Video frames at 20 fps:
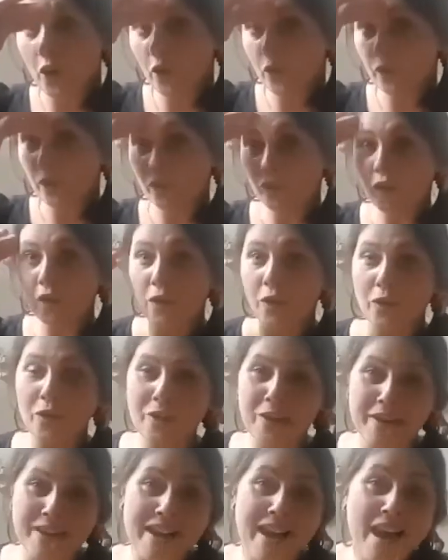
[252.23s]

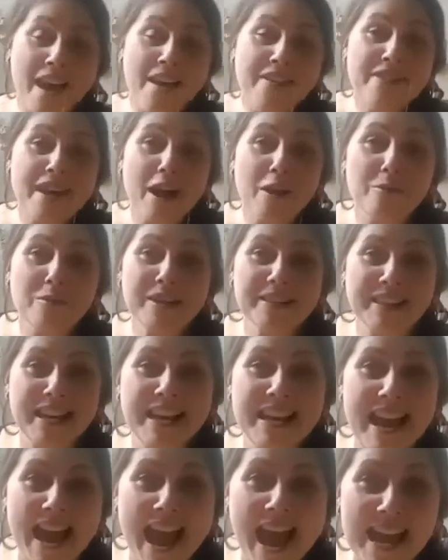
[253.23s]
Phew! That was
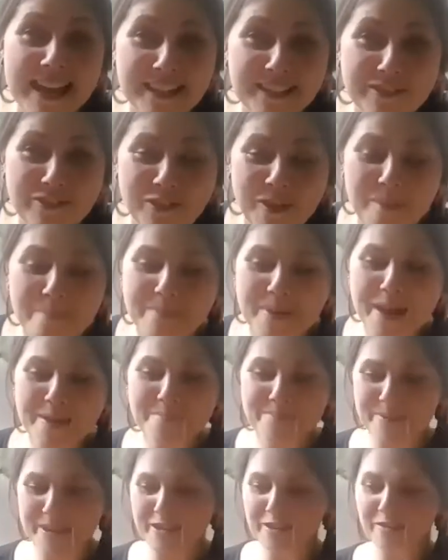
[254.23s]
an extra
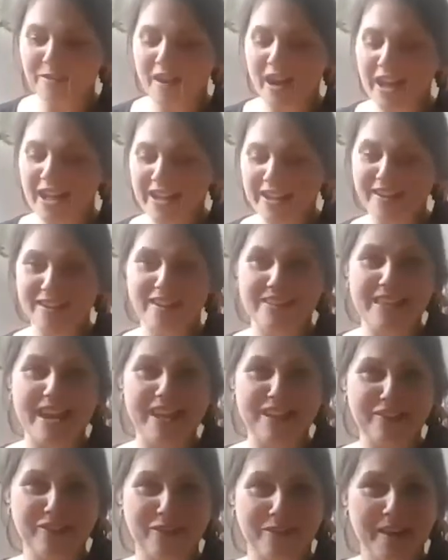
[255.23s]
bumpy ride on
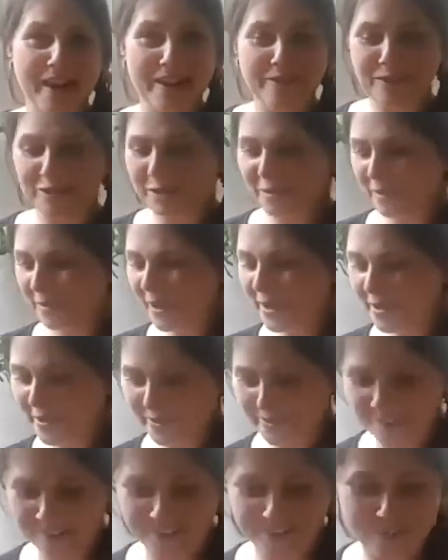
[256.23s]
that gravel
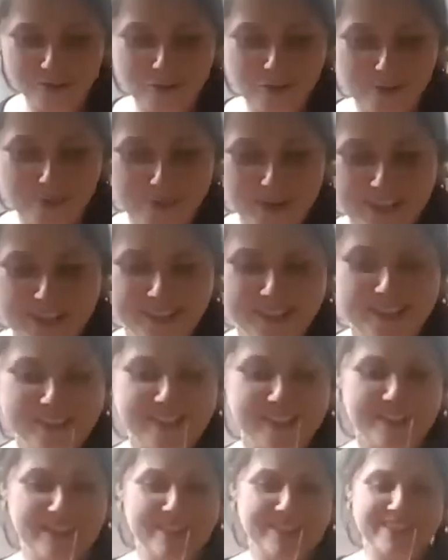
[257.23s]
road. Oh my
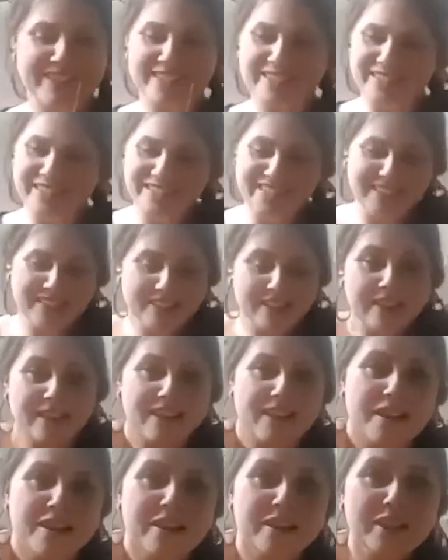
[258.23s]
goodness.
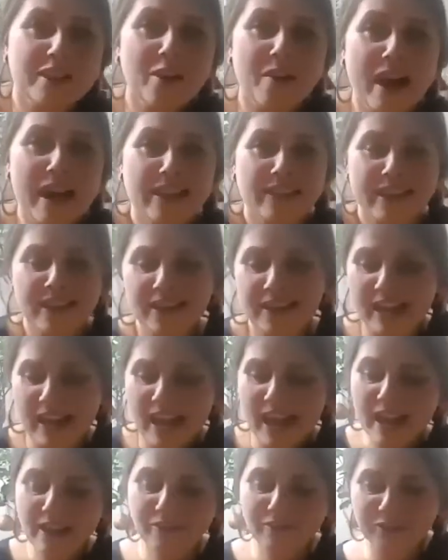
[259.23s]
So I think
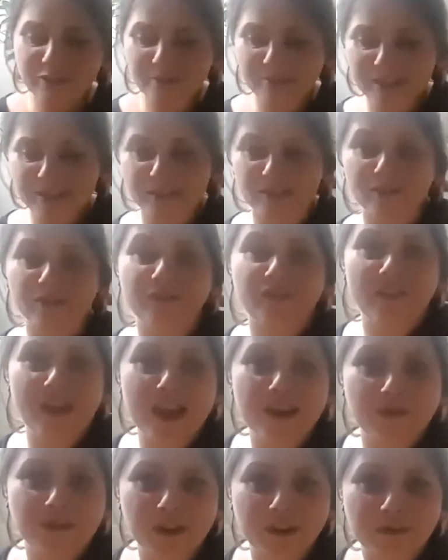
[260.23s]
everyone's
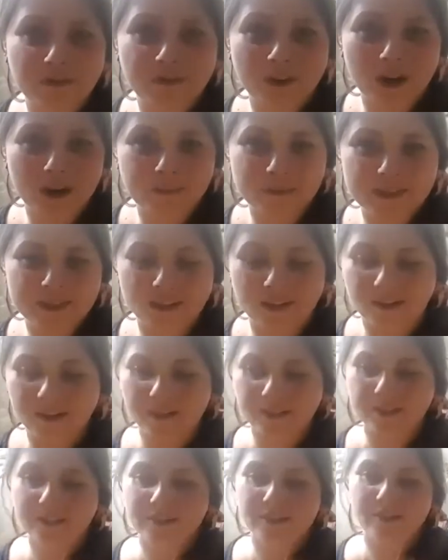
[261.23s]
favorite farm
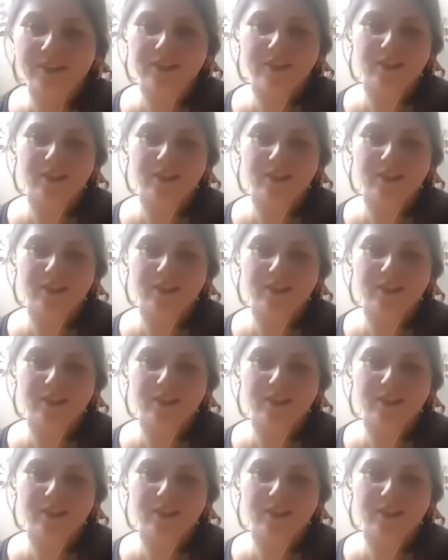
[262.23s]
song